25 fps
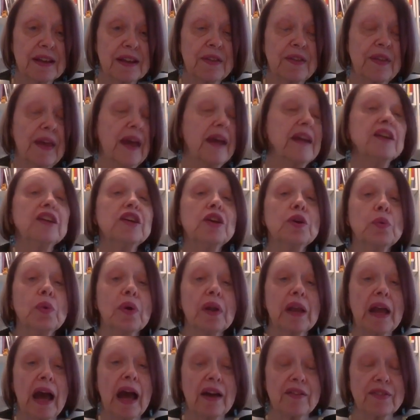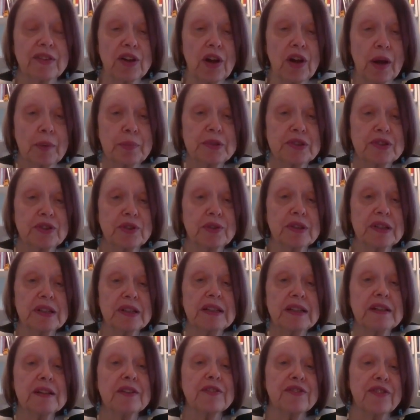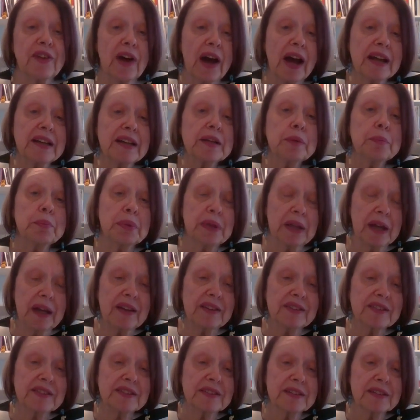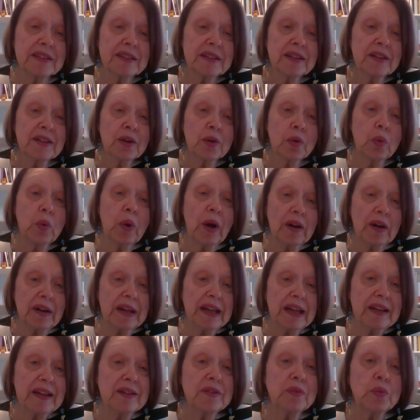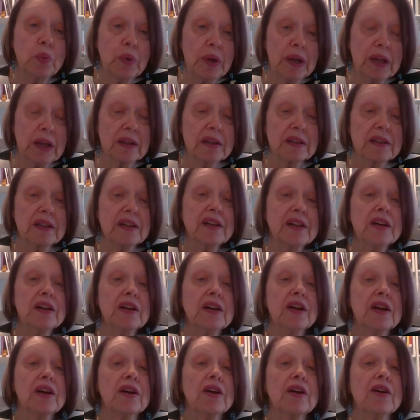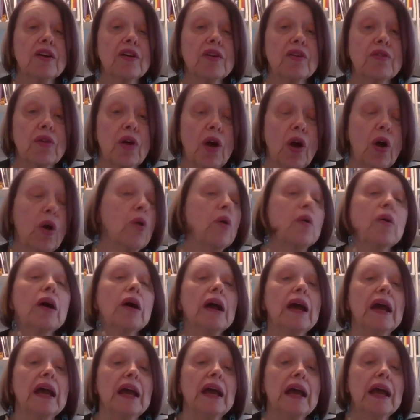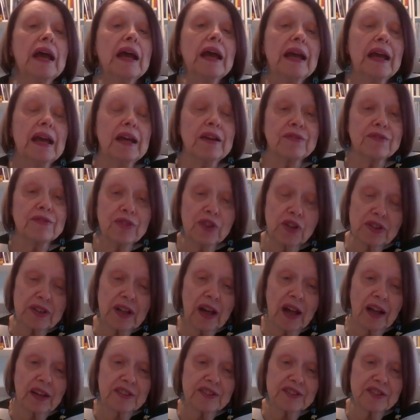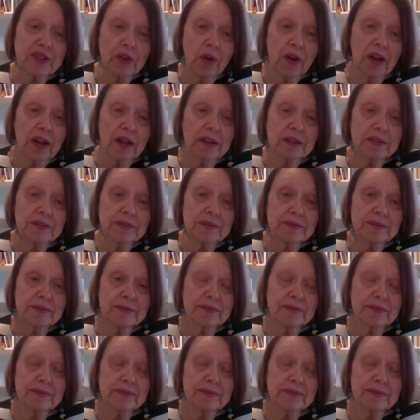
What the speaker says: then you will have an opportunity to find a place where it will grow in fertile soil,